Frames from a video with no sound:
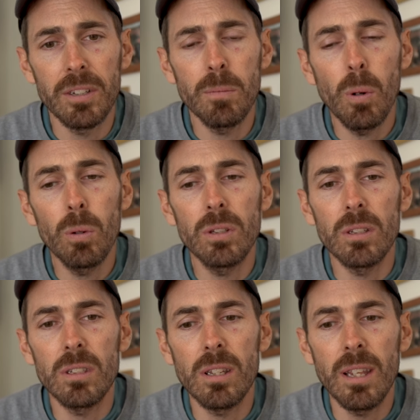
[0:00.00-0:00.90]
it's
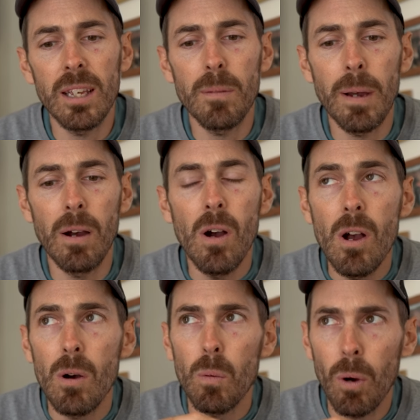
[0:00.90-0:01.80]
important to think about
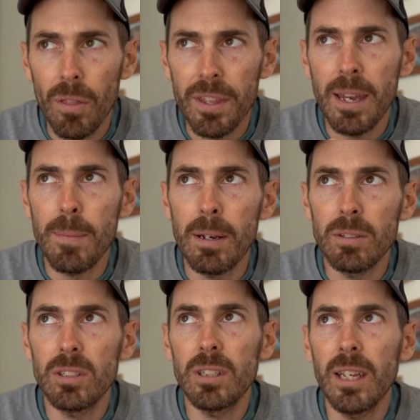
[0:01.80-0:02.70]
what the
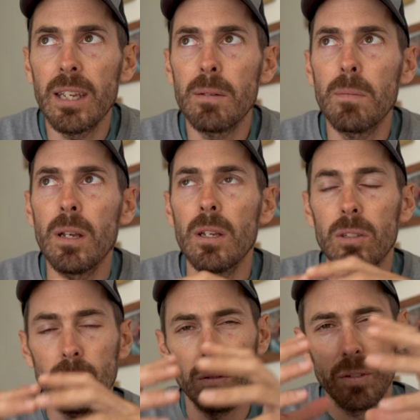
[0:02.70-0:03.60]
ML scheme
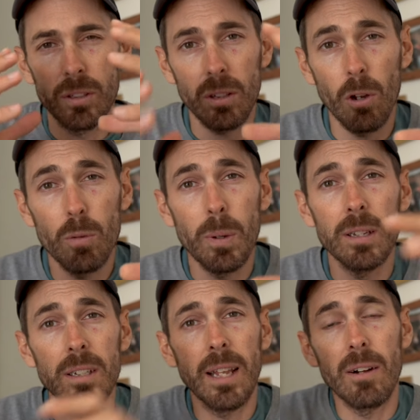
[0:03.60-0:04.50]
sort of scope
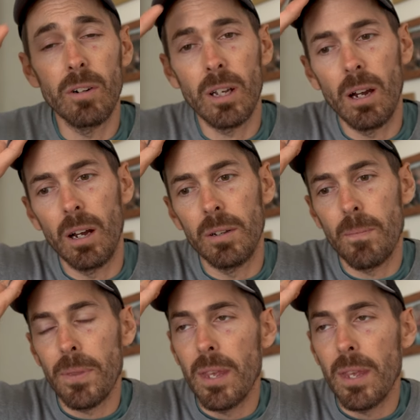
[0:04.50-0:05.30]
is in that regard.